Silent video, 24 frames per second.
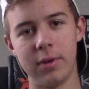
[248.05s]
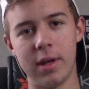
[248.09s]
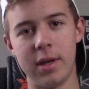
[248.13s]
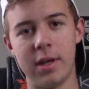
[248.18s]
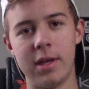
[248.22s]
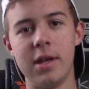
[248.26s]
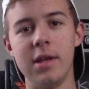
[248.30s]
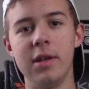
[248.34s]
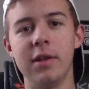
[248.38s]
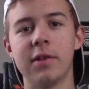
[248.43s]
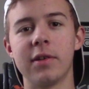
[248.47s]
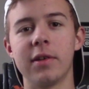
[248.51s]
And
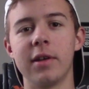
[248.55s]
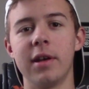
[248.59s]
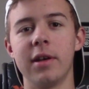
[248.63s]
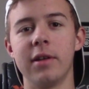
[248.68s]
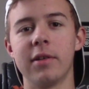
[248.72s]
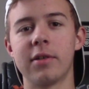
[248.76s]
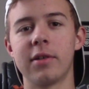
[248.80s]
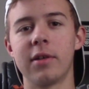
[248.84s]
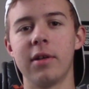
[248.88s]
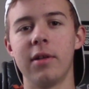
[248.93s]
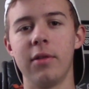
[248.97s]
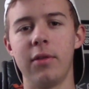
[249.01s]
he
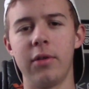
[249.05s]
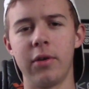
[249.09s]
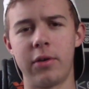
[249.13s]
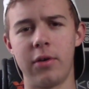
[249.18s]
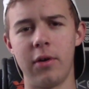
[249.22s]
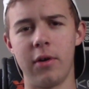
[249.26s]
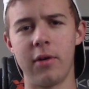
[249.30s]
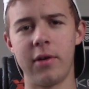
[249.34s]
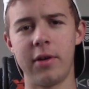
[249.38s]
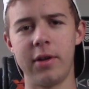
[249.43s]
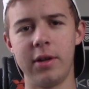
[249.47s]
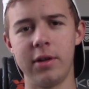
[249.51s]
says, the
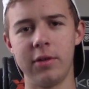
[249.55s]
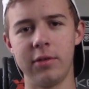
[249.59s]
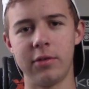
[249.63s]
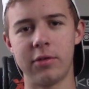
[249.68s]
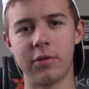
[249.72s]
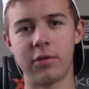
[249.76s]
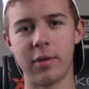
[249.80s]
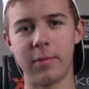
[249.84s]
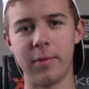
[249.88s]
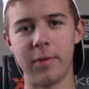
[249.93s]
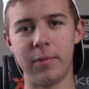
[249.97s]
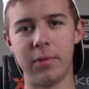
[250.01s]

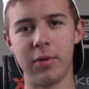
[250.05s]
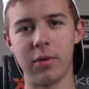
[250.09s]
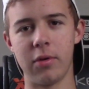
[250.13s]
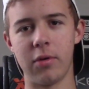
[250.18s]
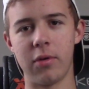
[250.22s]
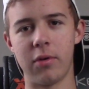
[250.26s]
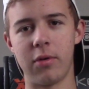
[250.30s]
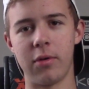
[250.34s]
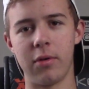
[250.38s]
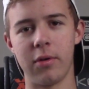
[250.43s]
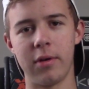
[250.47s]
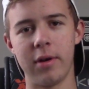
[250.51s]
Guardians Drum and
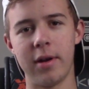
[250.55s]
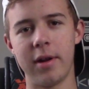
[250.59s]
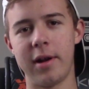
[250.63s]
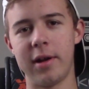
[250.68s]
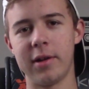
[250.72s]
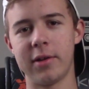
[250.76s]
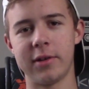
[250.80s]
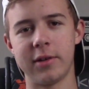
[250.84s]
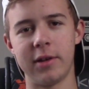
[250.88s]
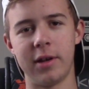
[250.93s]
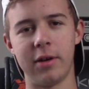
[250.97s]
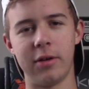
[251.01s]
Bugle Corps, and
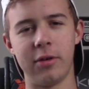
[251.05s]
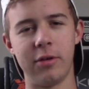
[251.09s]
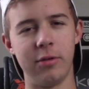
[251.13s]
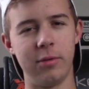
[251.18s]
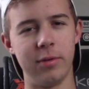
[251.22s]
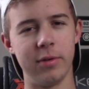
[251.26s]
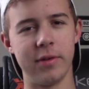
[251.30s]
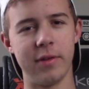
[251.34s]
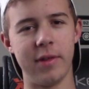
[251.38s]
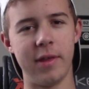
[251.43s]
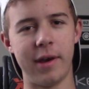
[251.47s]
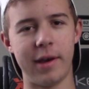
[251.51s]
I say,
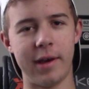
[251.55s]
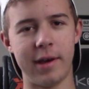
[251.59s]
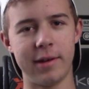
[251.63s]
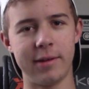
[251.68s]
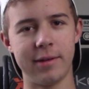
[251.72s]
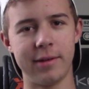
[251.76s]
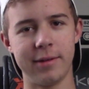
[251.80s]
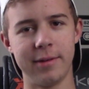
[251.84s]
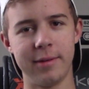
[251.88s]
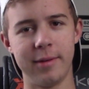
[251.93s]
who is that?